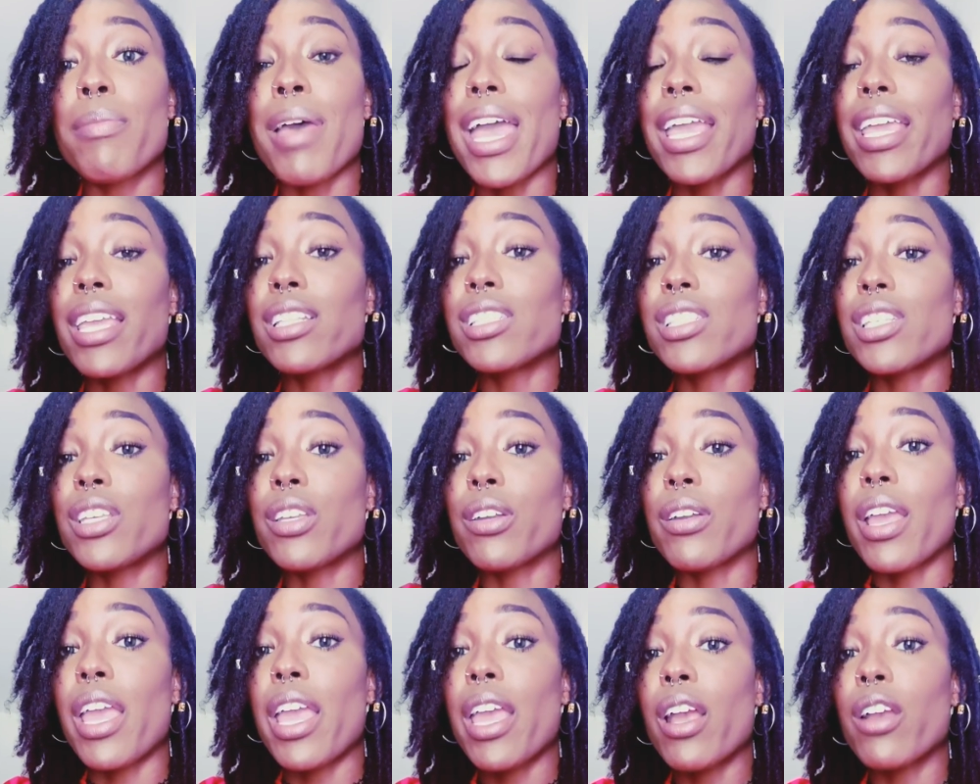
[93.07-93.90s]
back into
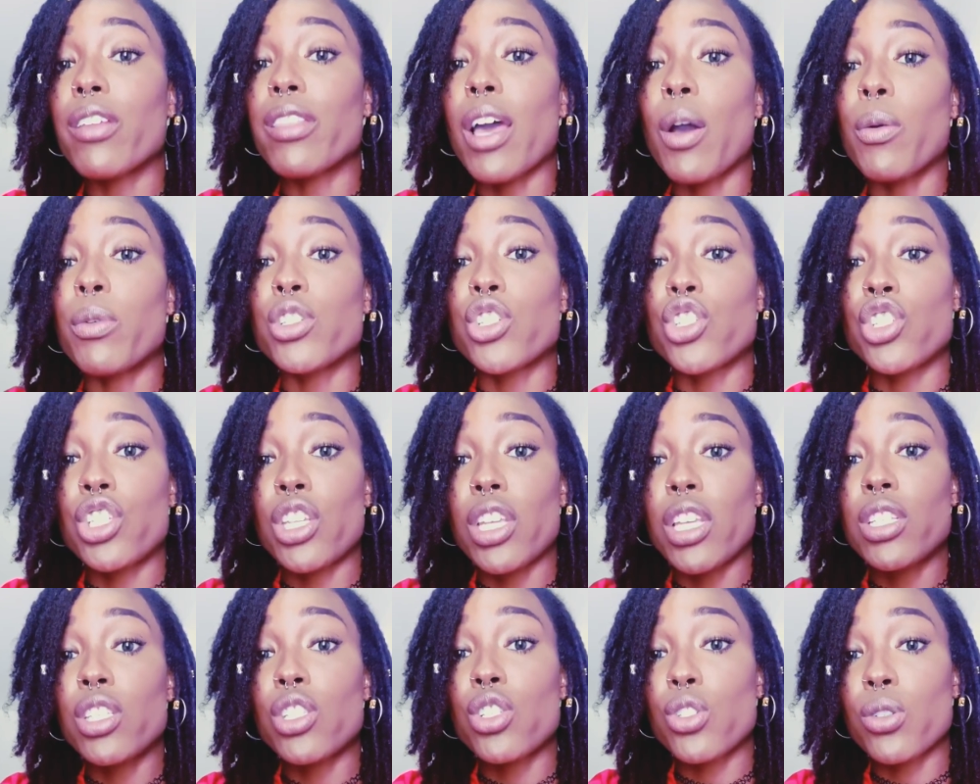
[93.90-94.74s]
your hair that was
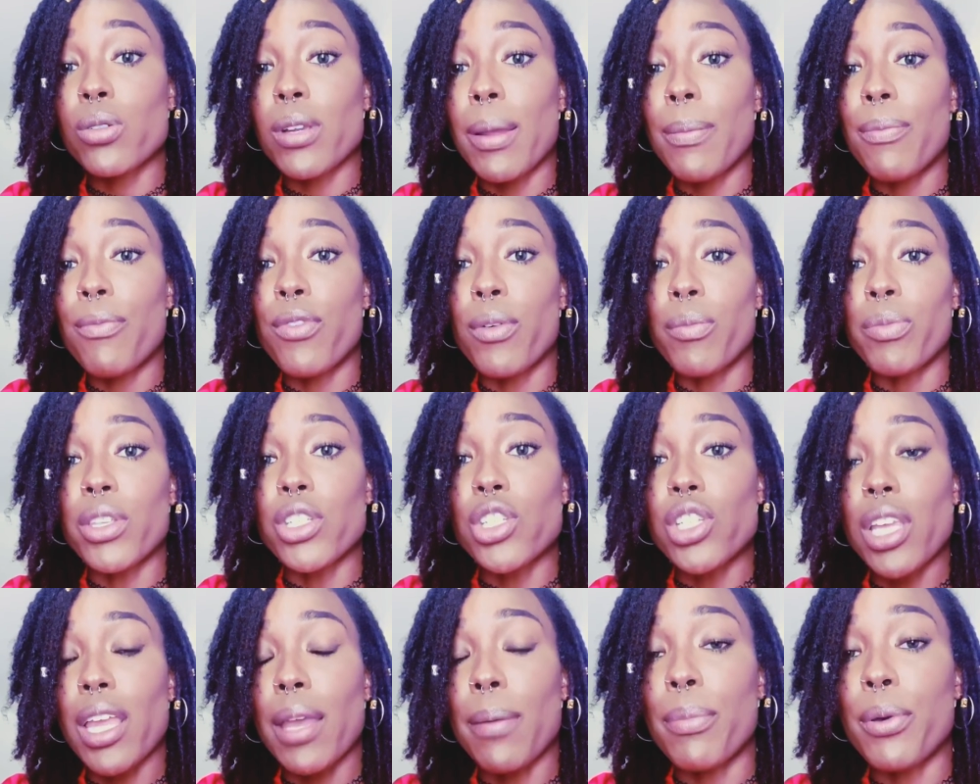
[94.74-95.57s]
just stripped from the
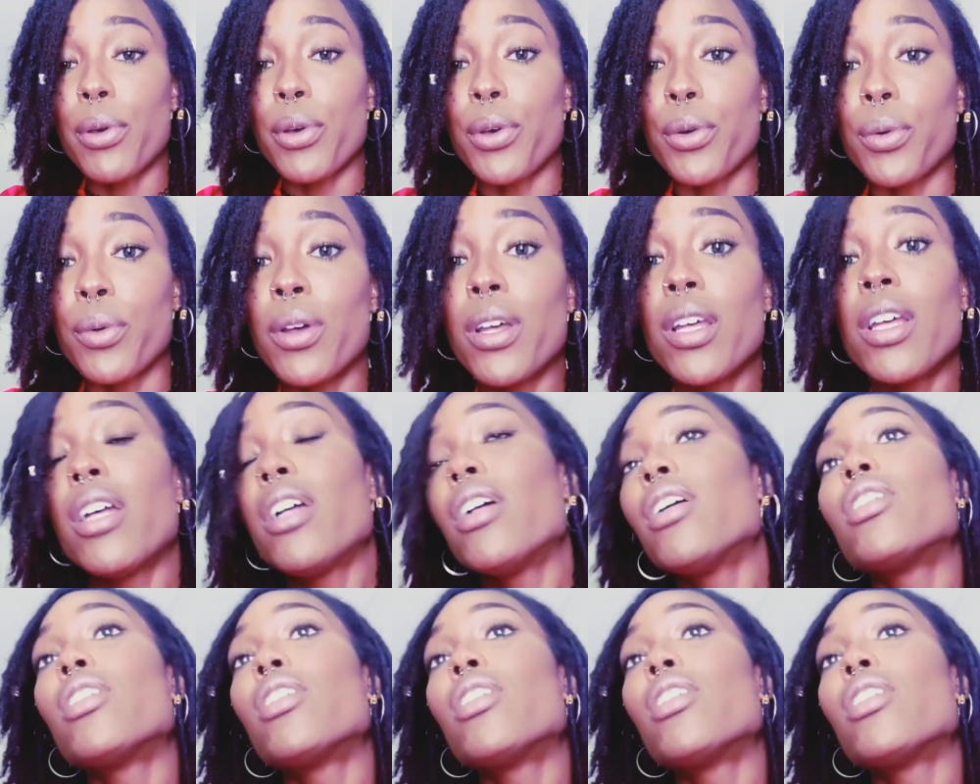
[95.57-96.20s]
shampoo.